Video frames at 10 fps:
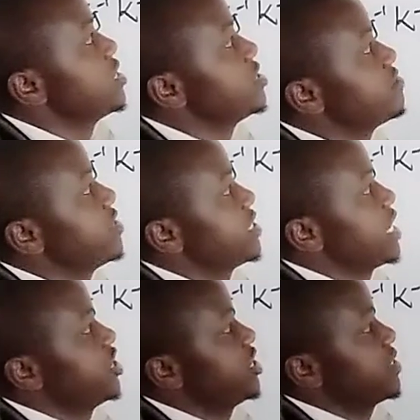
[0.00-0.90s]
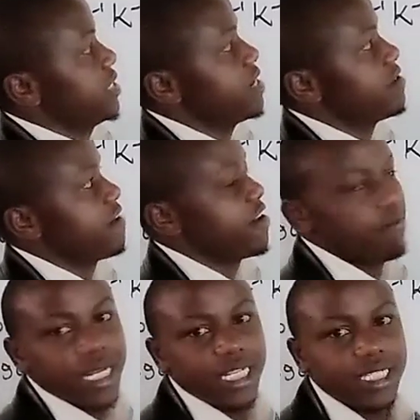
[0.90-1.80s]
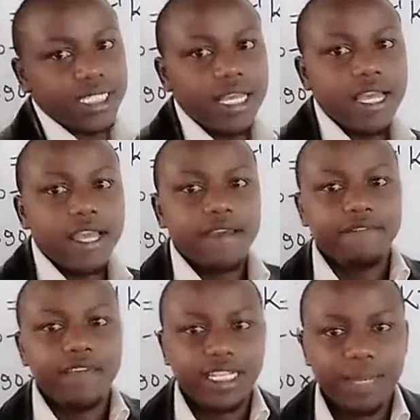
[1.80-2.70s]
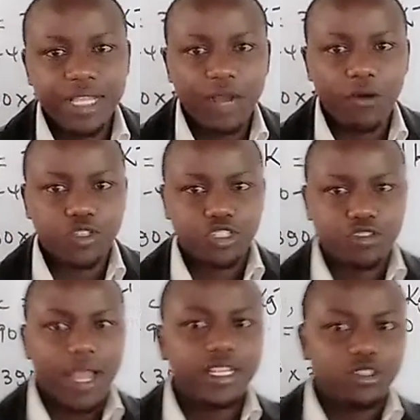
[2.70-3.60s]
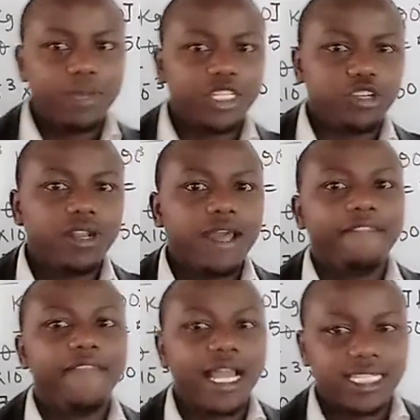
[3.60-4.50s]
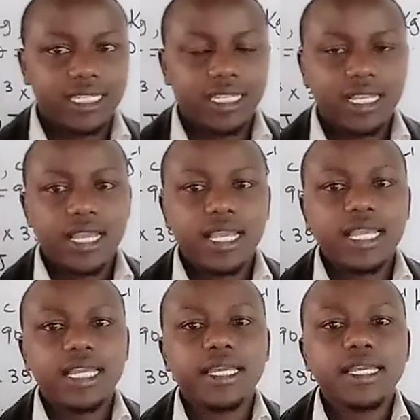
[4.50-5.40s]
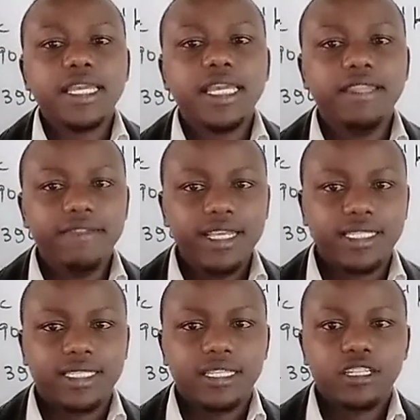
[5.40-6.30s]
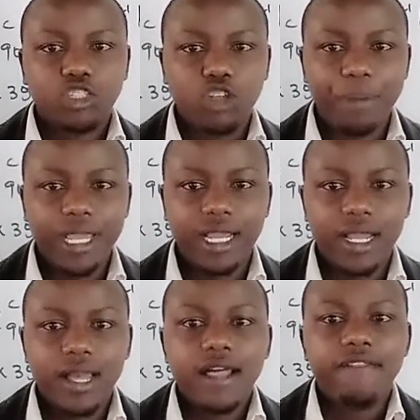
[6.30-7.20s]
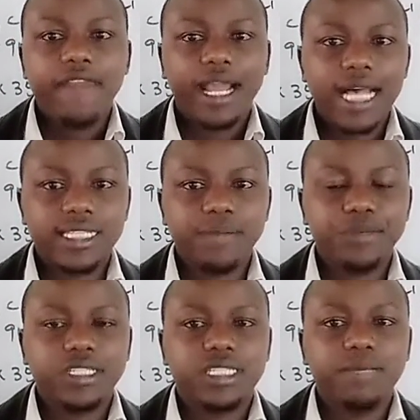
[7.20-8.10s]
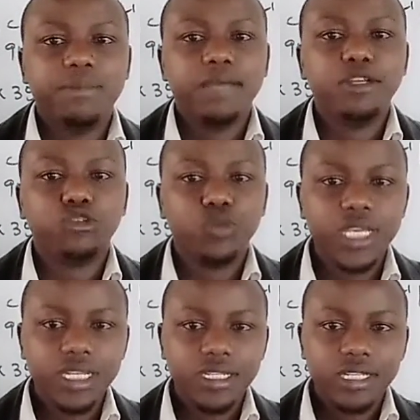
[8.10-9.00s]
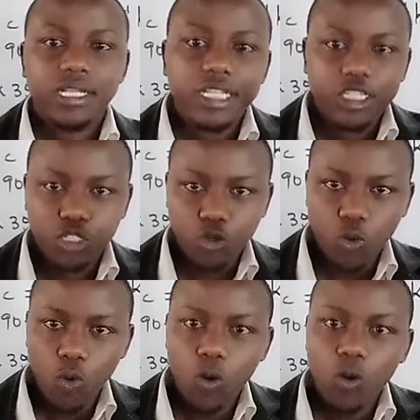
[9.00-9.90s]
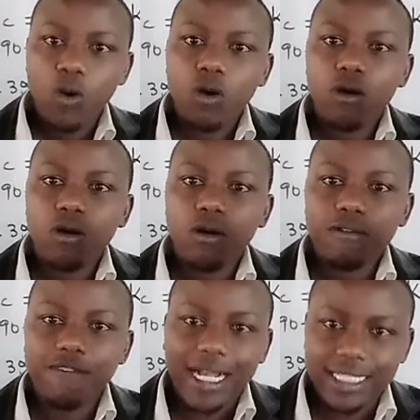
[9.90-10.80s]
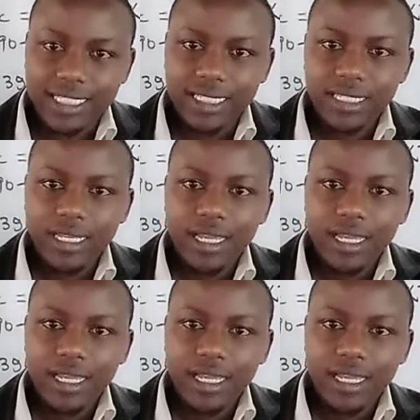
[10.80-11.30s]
degrees Celsius in 5 minutes. There is something I was trying to mention, that in this topic, the concept is simply between two facts.